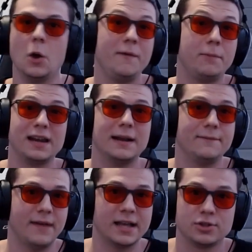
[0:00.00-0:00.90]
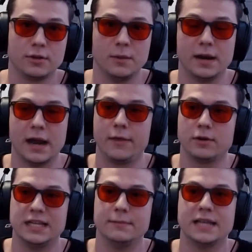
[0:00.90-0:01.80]
we brought it up faster than what other
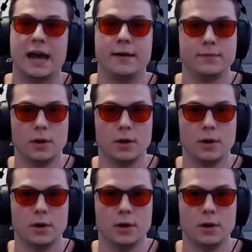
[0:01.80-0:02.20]
teams have.